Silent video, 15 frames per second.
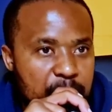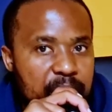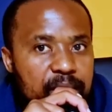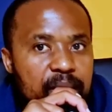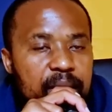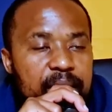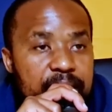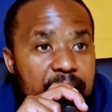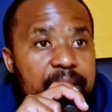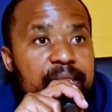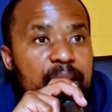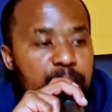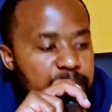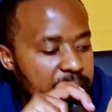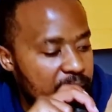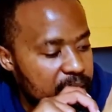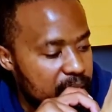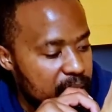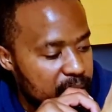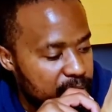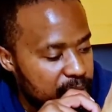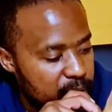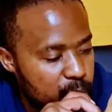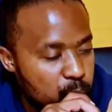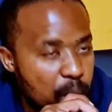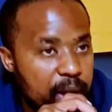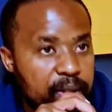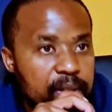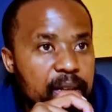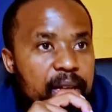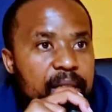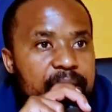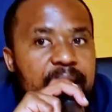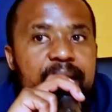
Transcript: man. That temptation in verse 1.